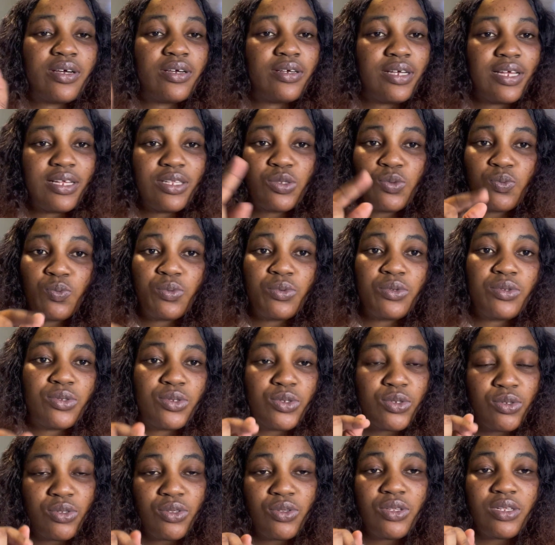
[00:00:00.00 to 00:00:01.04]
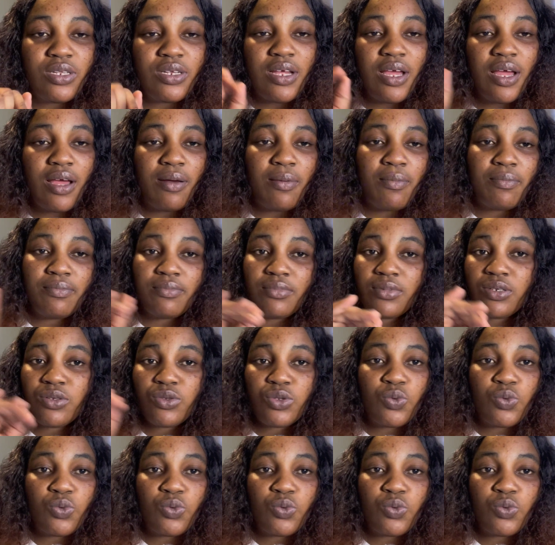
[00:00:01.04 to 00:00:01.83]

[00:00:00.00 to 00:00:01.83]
get to